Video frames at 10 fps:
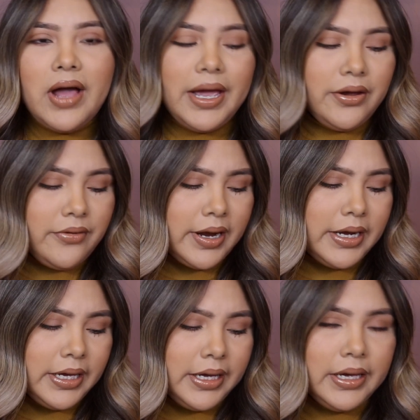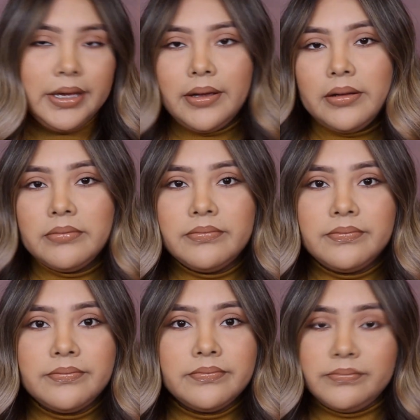I already
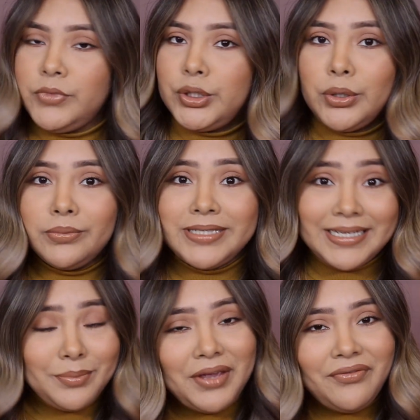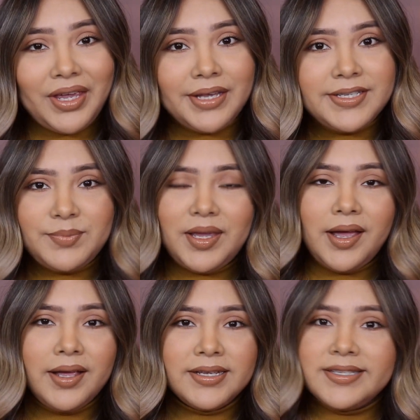did my face
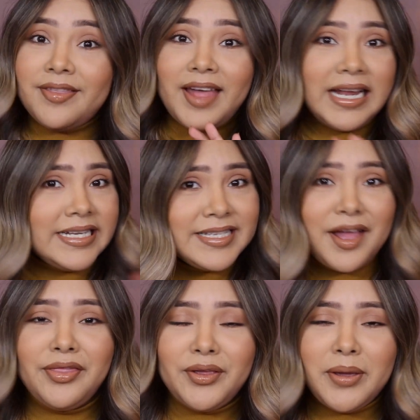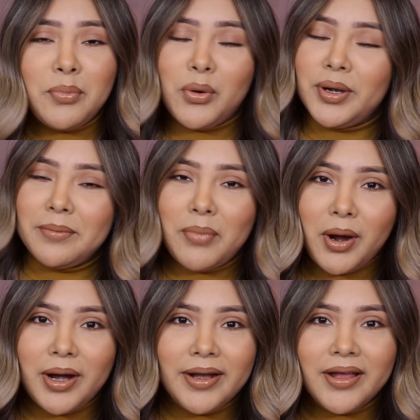because that is not the important
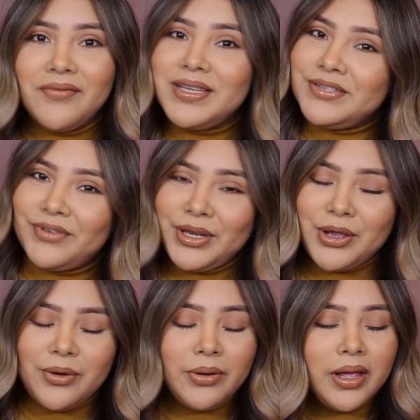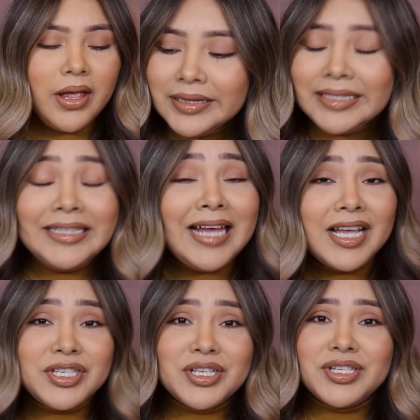part of this video. Lilly
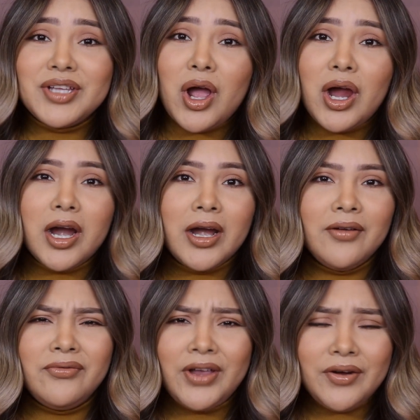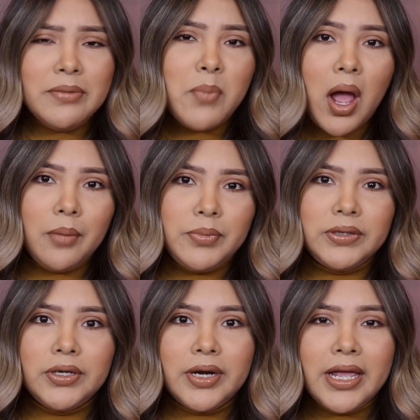lashes are very
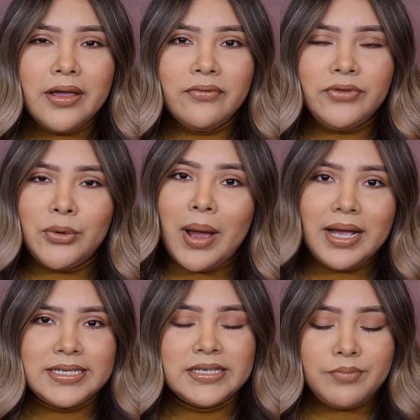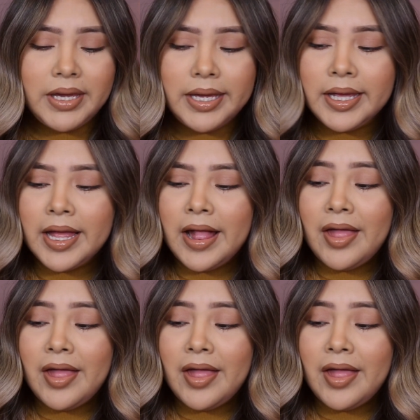popular if you ask me.